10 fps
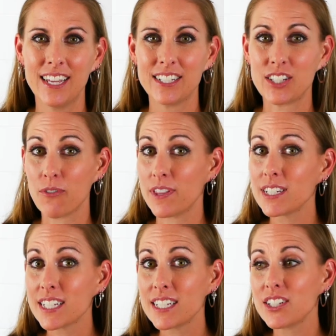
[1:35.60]
So if
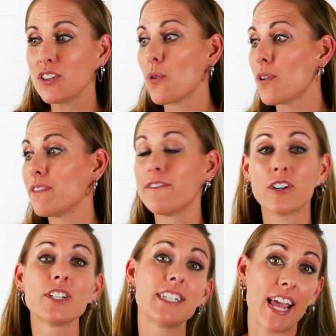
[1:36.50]
this is your
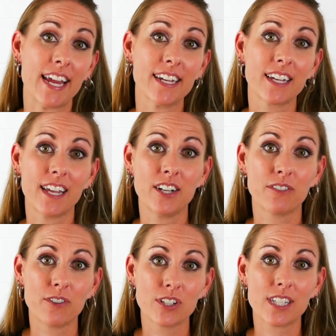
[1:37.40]
first tank and
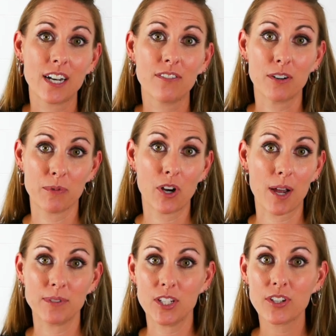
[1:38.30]
your first set of hermit
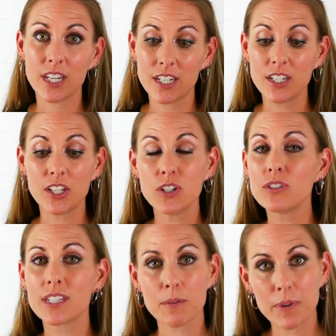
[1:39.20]
crabs, you can
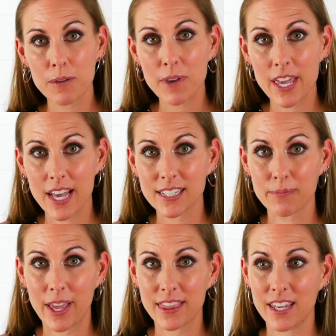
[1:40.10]
use the PPS
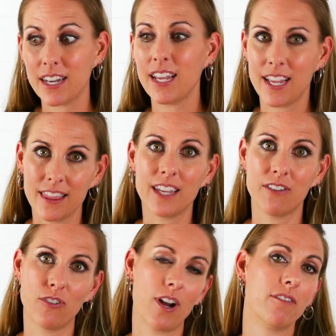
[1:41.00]
method in
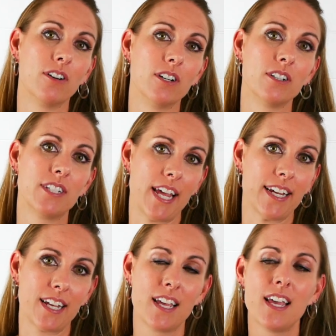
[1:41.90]
their forever
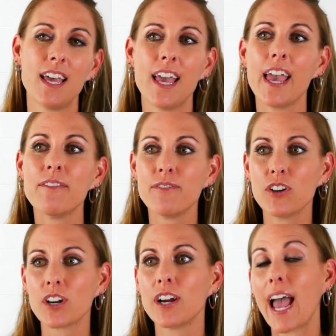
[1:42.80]
tank. If
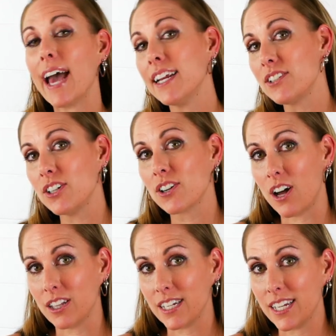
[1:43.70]
you're adding to your
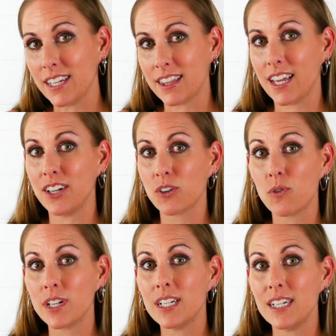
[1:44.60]
colony, then you're
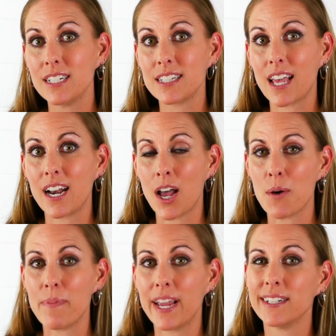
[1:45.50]
going to need to set
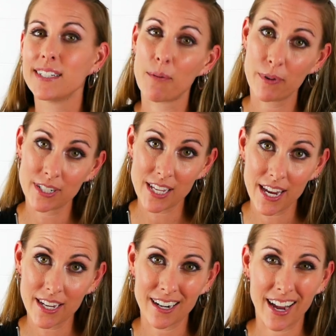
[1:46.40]
up a separate
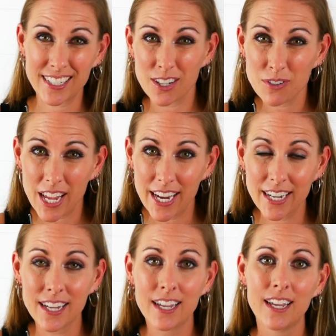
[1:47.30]
tank, an ISO
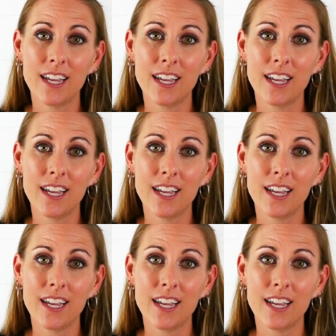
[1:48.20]
tank,